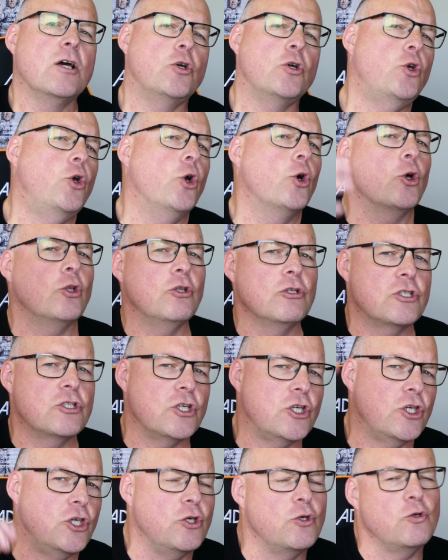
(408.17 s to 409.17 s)
couldn't
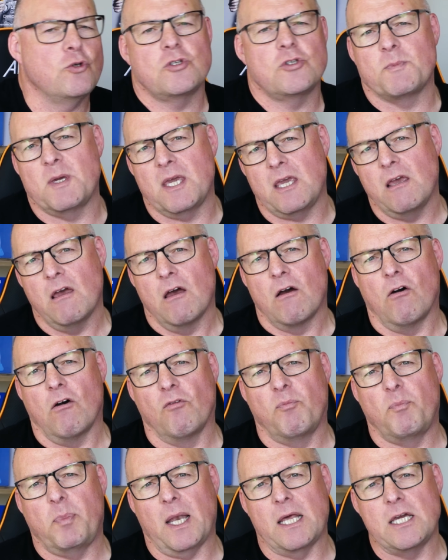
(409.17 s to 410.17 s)
accuse me of
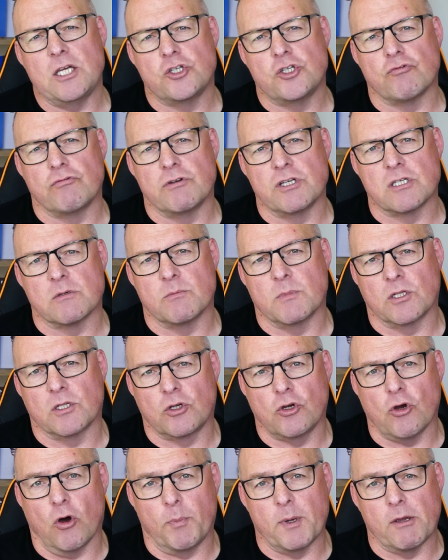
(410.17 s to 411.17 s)
plagiarism and
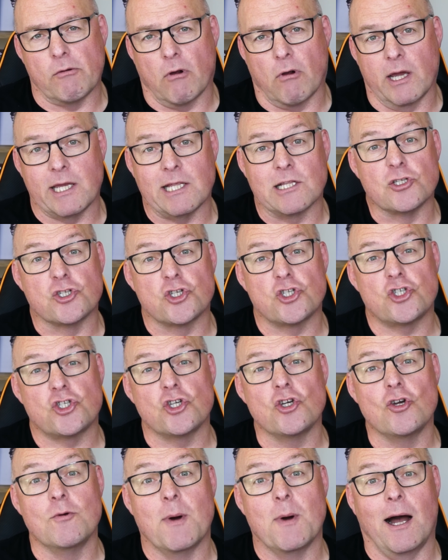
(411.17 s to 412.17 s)
copyright and
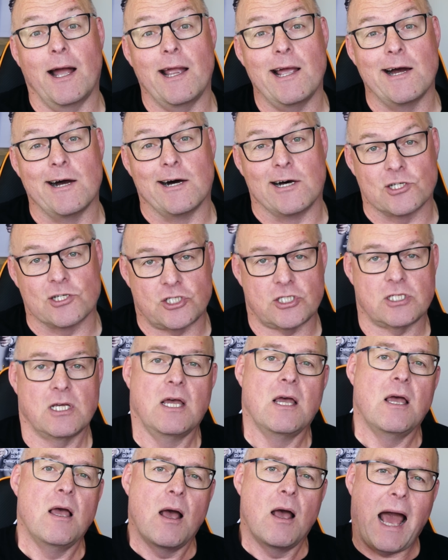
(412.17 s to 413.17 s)
sue my arse.
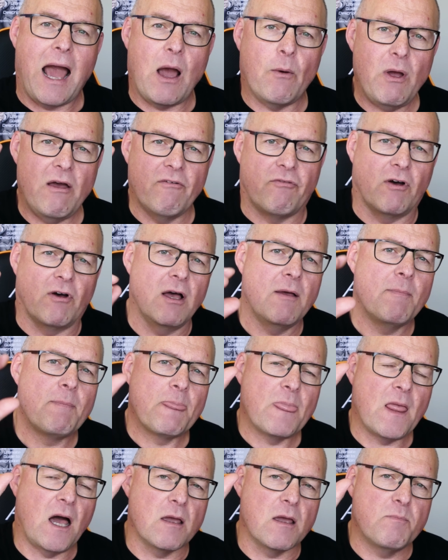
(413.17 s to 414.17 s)
However,
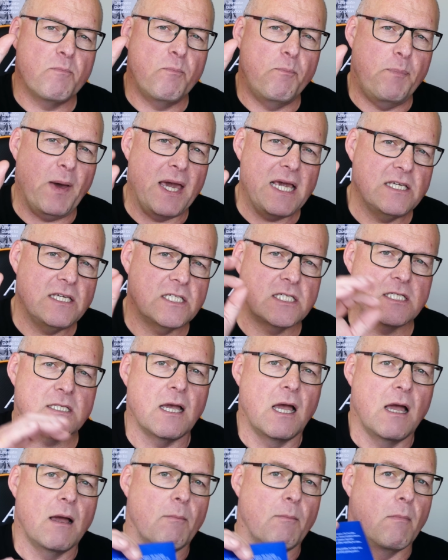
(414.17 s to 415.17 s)
I
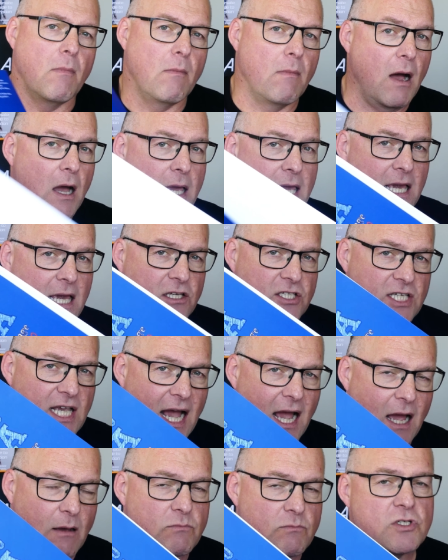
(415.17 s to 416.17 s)
based my
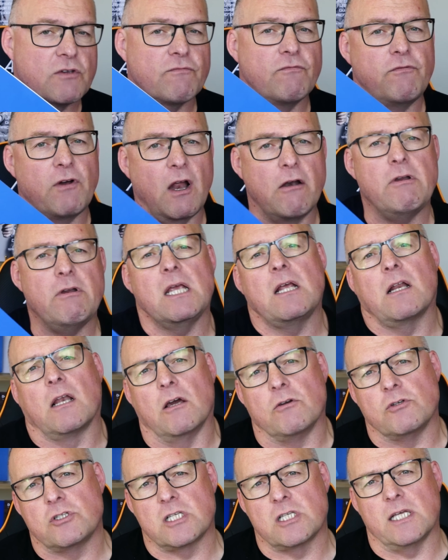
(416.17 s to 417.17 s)
exams very
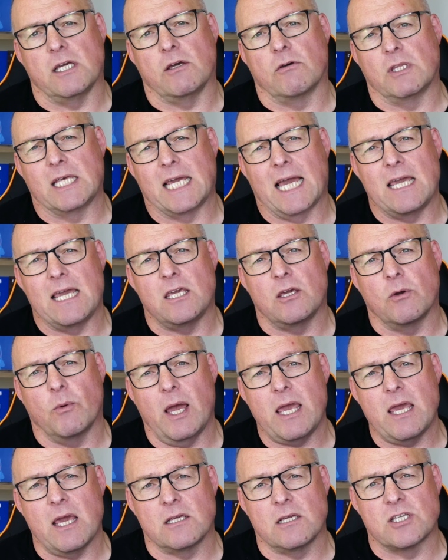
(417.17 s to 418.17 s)
closely on the
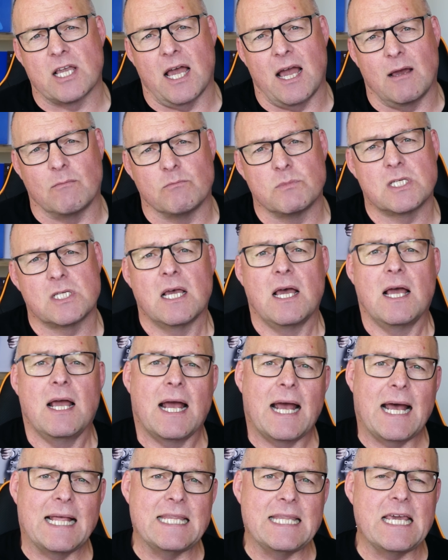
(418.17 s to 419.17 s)
AQA exams,
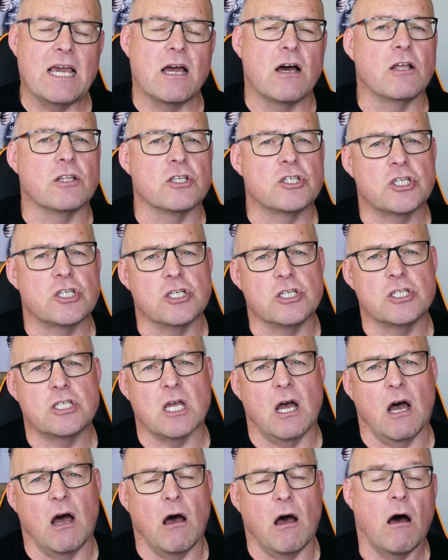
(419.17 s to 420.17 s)
and the answers
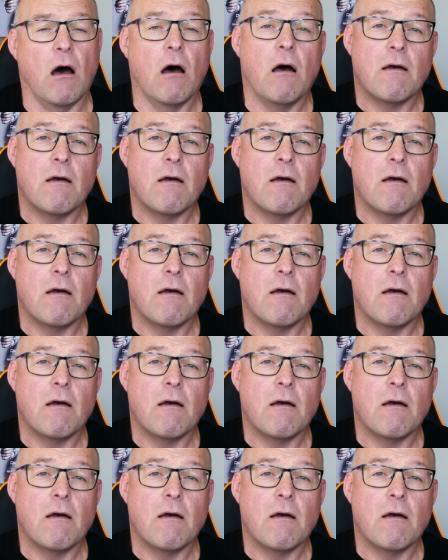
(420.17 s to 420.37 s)
are